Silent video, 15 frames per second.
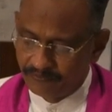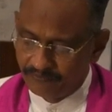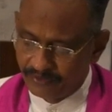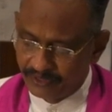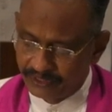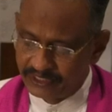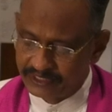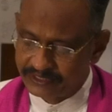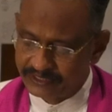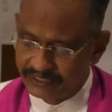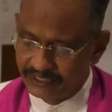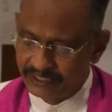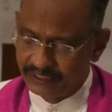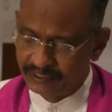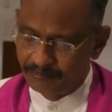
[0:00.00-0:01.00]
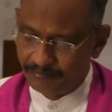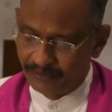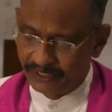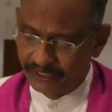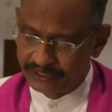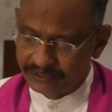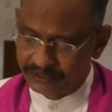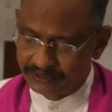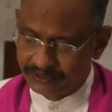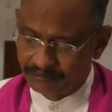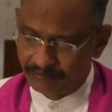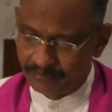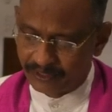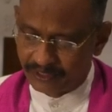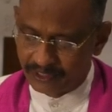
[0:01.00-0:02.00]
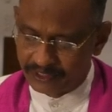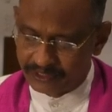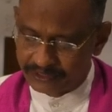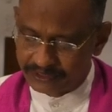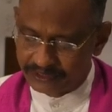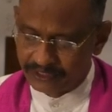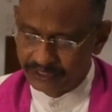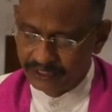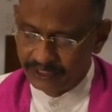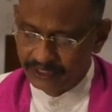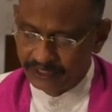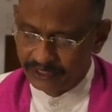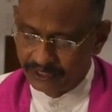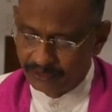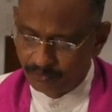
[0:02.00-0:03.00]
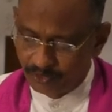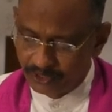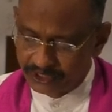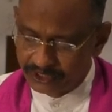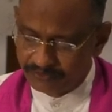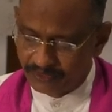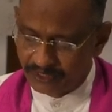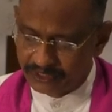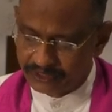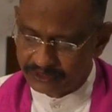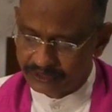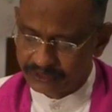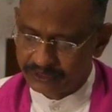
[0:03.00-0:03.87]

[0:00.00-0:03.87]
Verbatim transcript: when they see the beast because he once was,